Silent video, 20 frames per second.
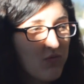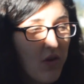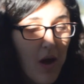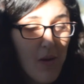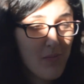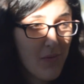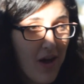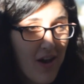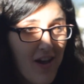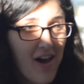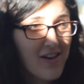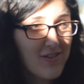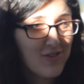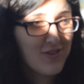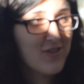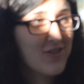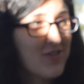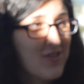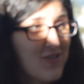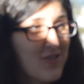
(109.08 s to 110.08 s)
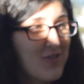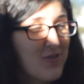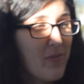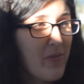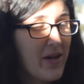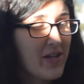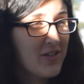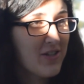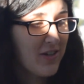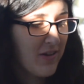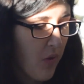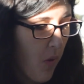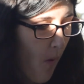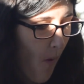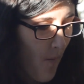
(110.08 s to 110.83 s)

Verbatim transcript: I'm not acting, this is amazing.